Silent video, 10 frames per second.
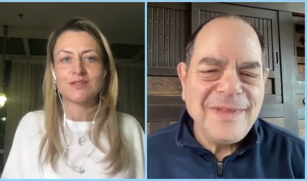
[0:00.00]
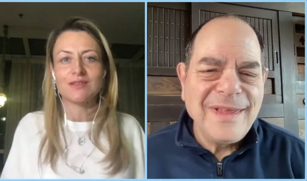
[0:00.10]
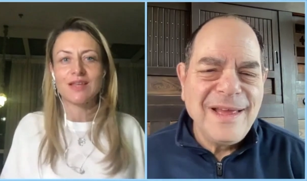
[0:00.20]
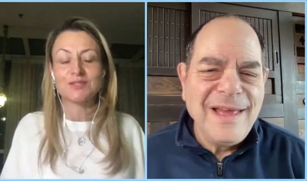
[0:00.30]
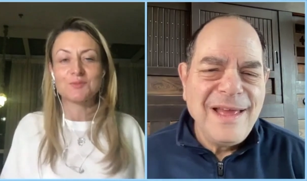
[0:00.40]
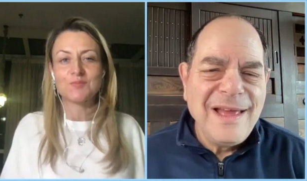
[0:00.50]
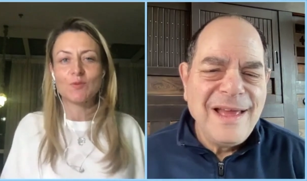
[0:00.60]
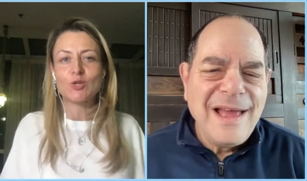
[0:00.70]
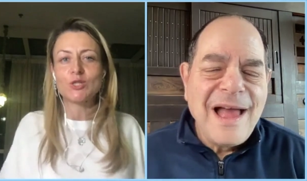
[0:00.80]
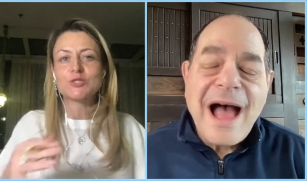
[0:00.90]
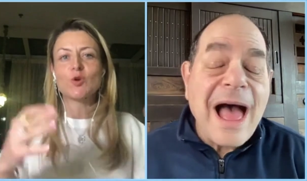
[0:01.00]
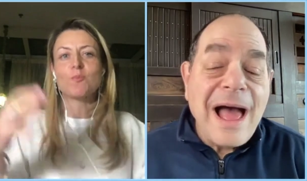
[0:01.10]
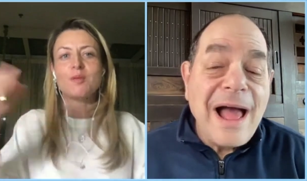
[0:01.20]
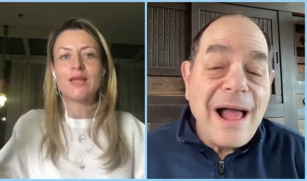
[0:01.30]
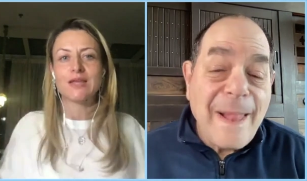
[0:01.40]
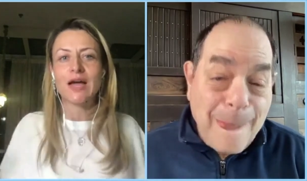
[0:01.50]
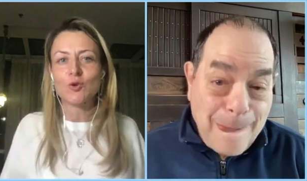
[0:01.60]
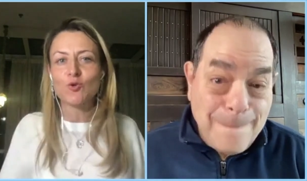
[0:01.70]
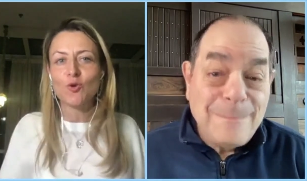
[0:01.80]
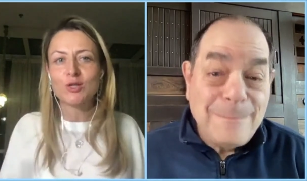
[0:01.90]
Speaker 1: that. What is your plan? Are you
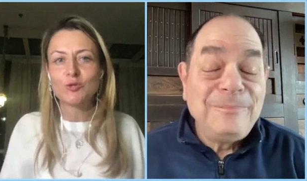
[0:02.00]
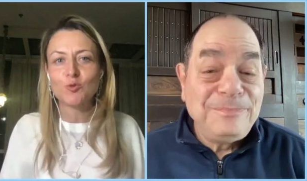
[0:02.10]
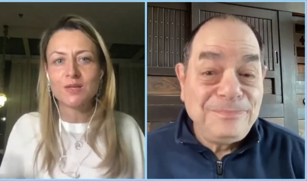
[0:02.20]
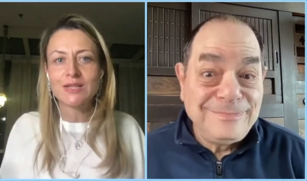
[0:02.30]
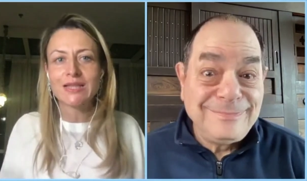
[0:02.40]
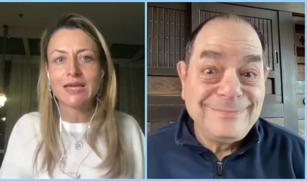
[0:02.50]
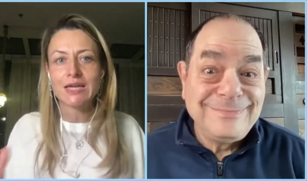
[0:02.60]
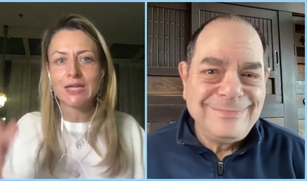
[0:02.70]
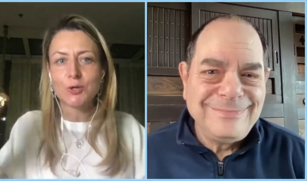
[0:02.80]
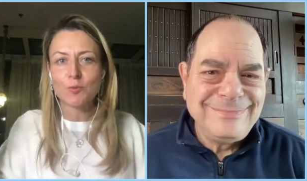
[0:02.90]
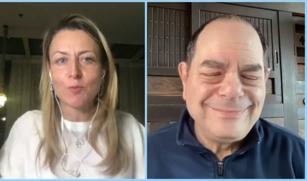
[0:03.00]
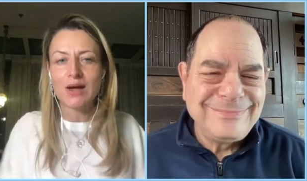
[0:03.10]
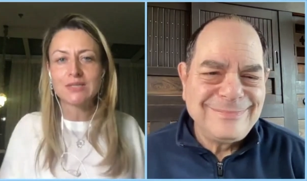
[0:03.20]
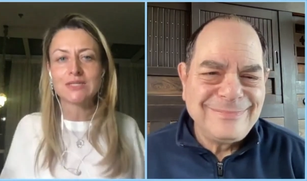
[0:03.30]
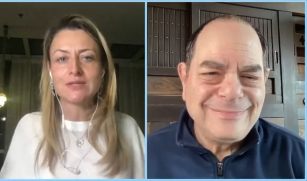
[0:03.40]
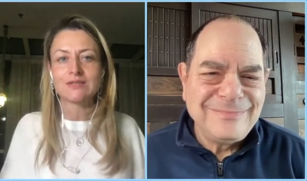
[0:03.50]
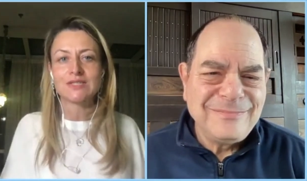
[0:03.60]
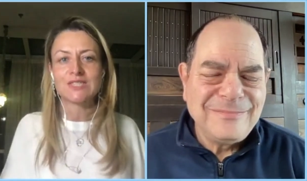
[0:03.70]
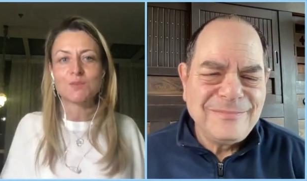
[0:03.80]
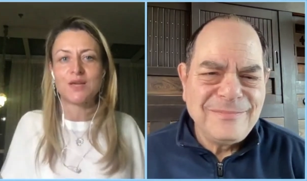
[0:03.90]
going to build like Elon Musk, the
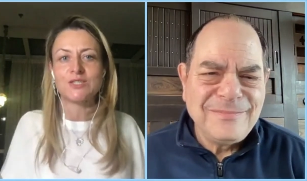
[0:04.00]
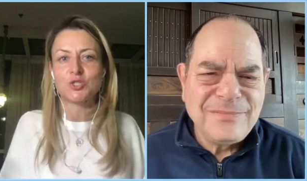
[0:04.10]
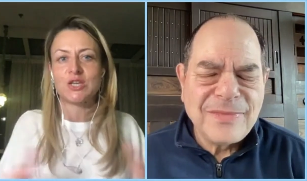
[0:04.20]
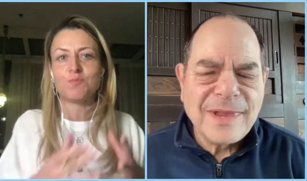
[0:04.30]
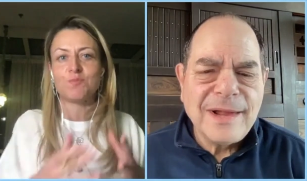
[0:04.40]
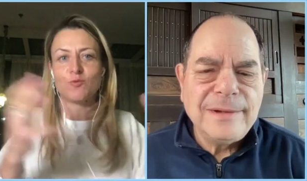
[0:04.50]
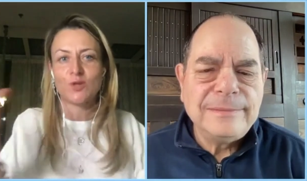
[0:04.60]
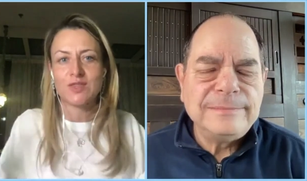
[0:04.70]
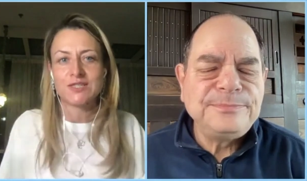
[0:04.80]
spaceship with this